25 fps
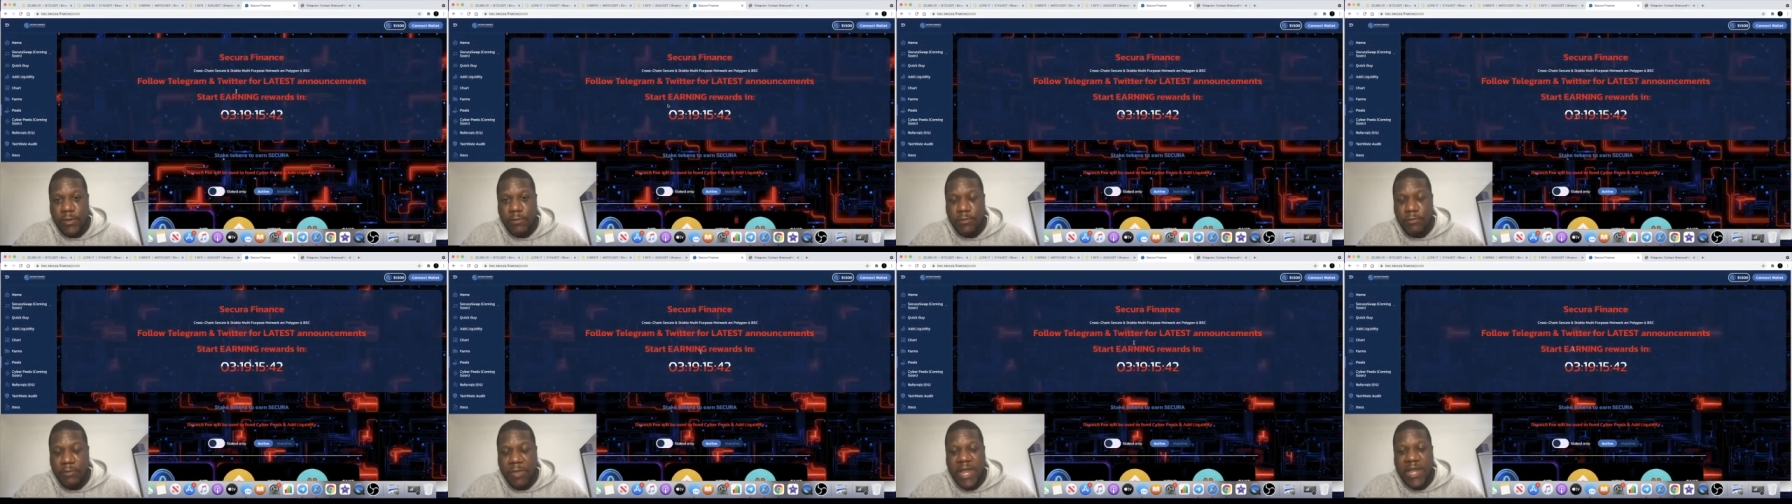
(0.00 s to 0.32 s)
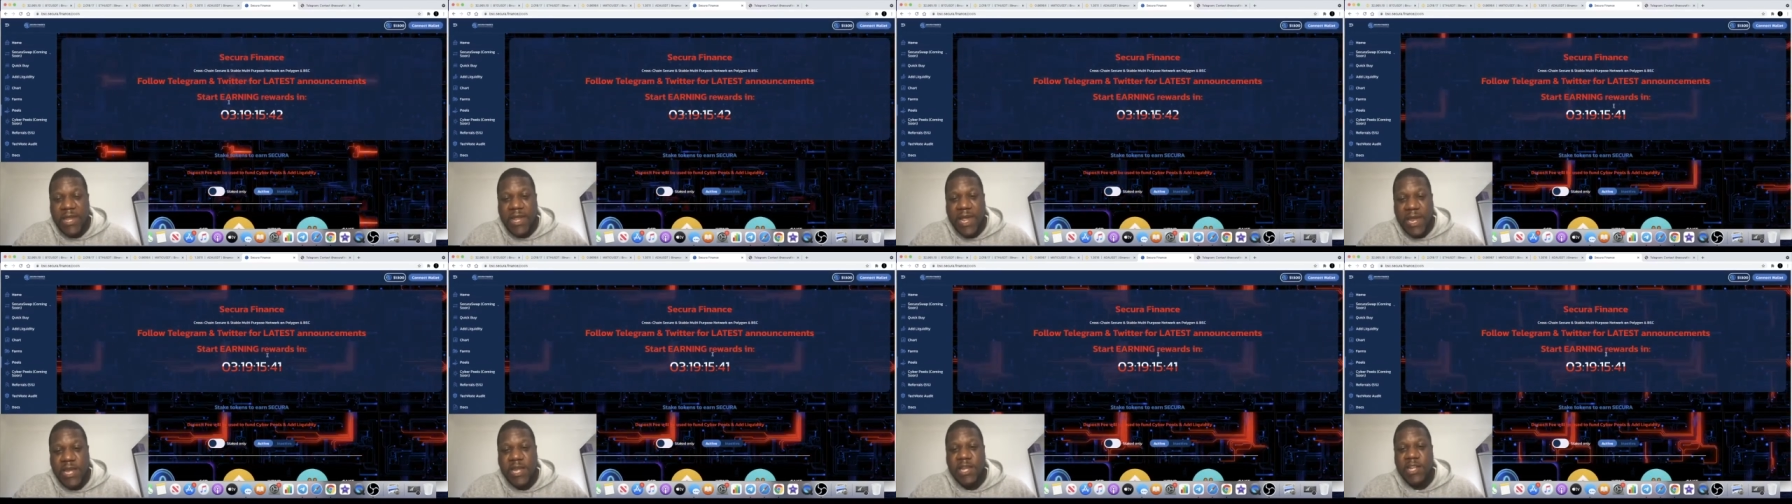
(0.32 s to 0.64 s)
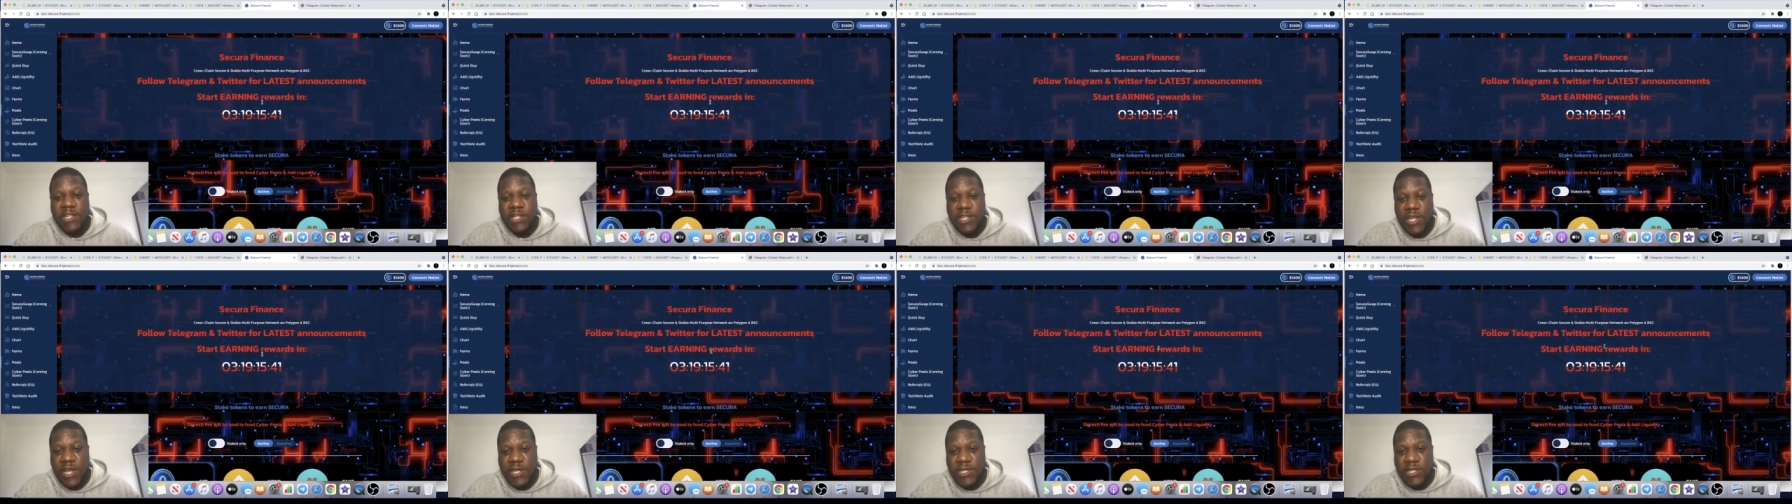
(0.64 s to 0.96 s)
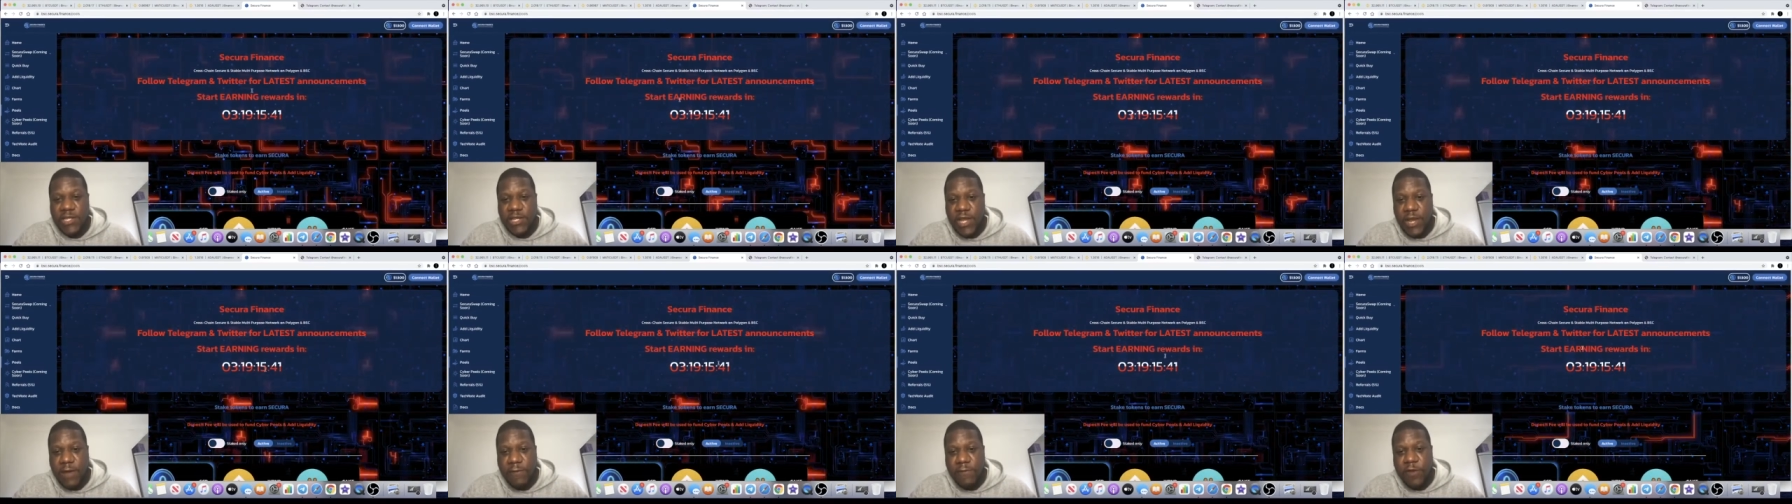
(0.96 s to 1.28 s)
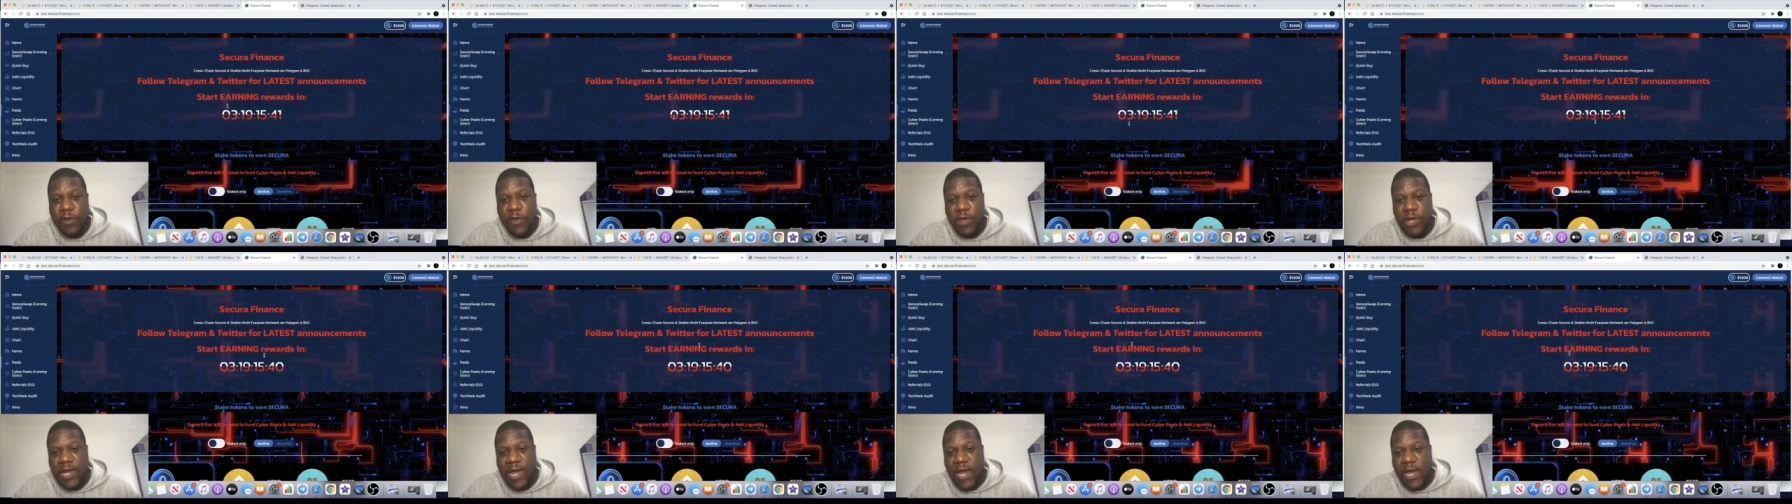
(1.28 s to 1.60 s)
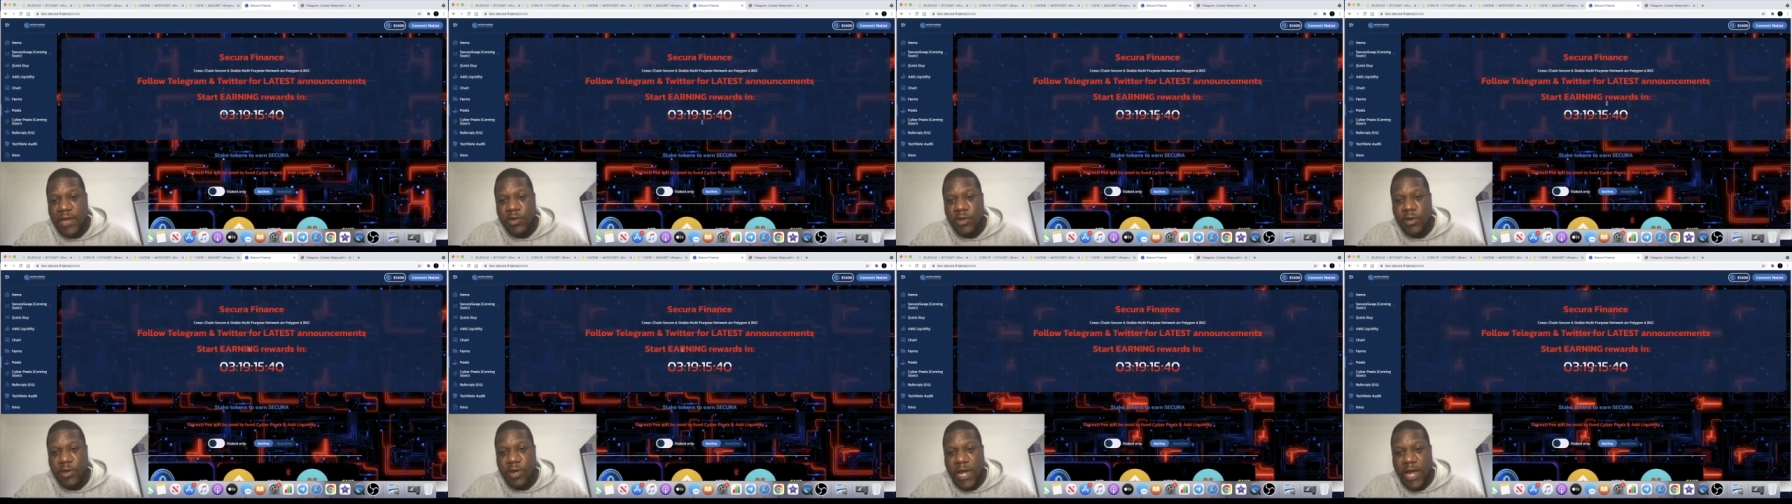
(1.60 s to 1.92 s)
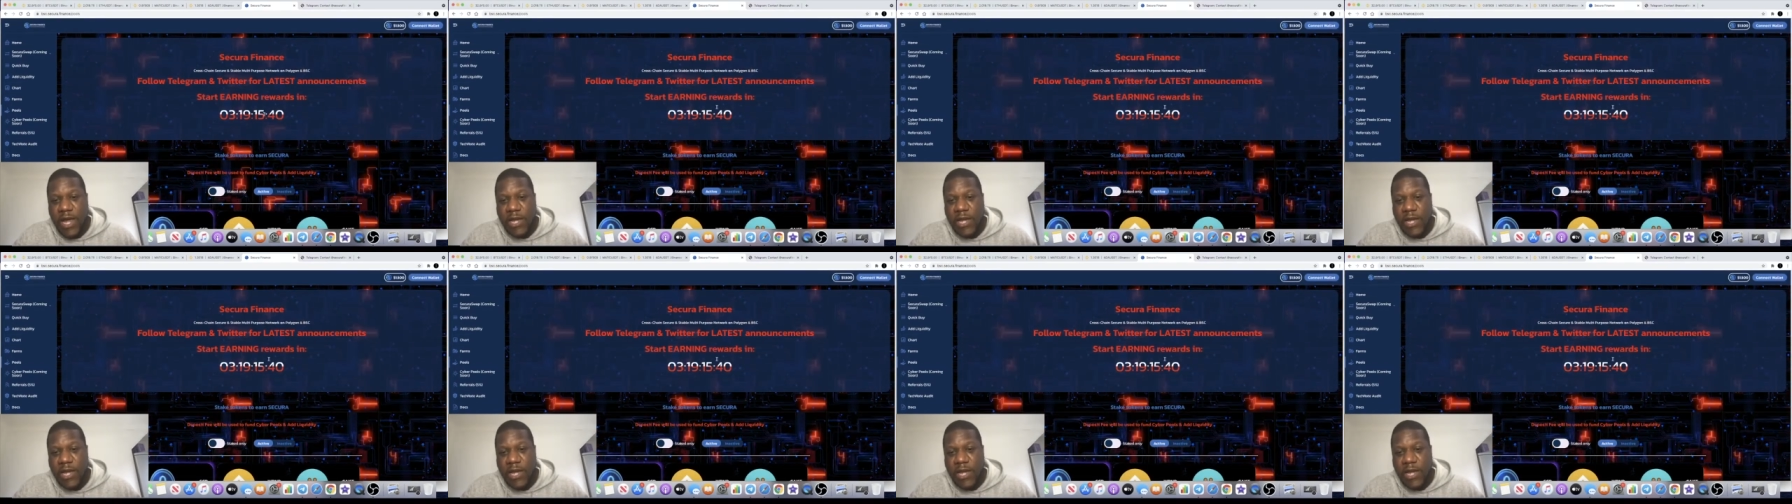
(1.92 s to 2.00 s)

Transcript: make any sense if you cannot